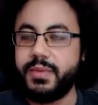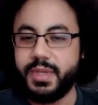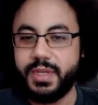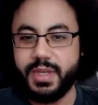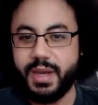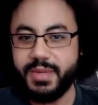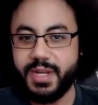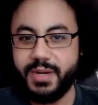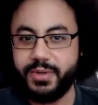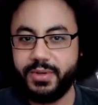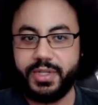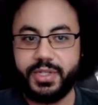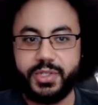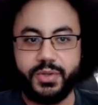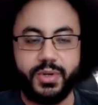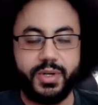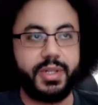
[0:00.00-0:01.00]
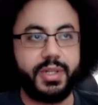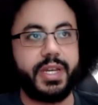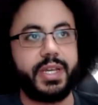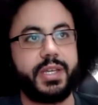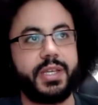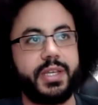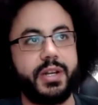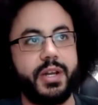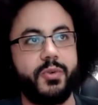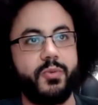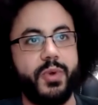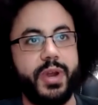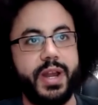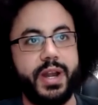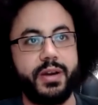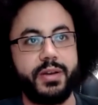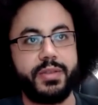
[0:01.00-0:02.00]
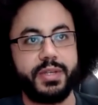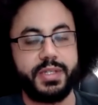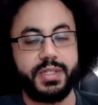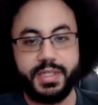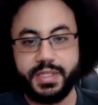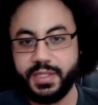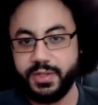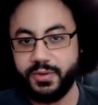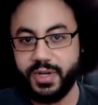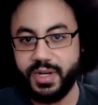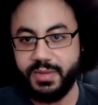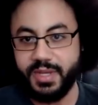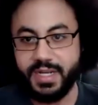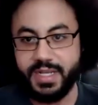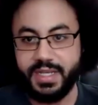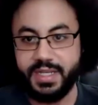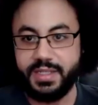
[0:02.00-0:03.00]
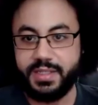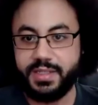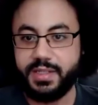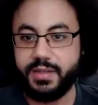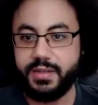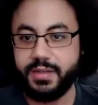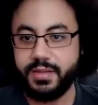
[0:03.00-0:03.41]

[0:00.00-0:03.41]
I'm not really sure, like, you know, where the disagreement is.